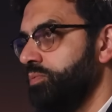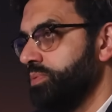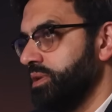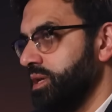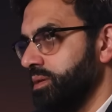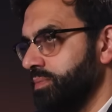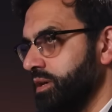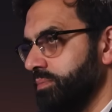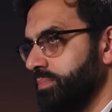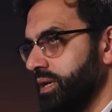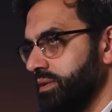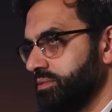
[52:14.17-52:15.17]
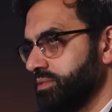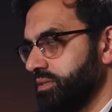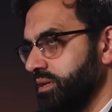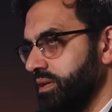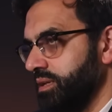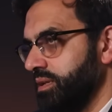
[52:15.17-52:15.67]
openly about
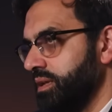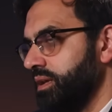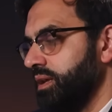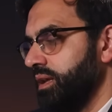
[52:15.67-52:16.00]
Palestine.